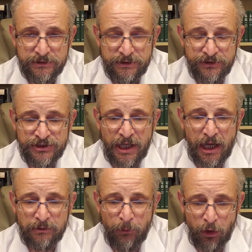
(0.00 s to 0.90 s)
the
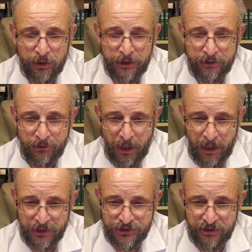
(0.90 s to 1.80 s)
stock market
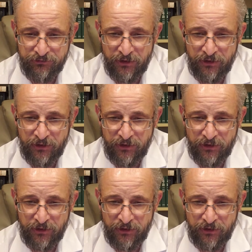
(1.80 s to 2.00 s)
crashed and a